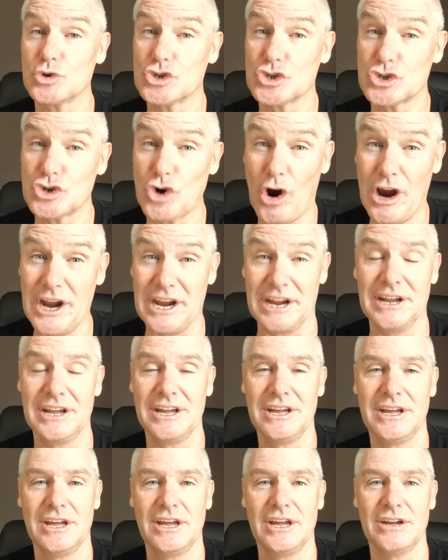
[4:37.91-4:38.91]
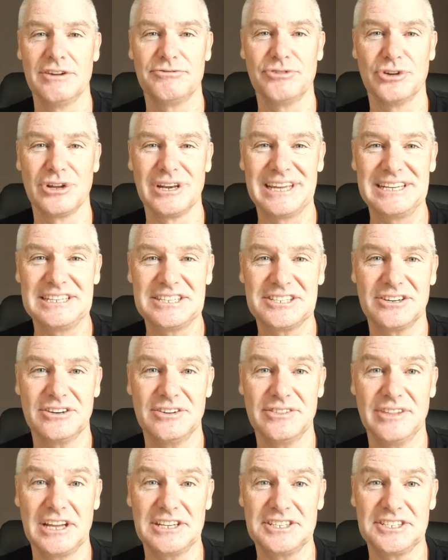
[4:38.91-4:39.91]
try for Leinster
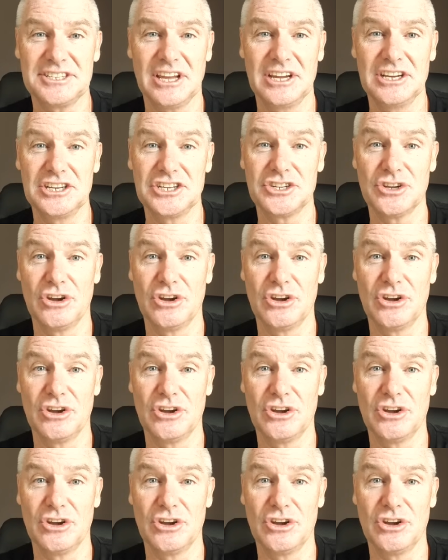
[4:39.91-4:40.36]
at that stage.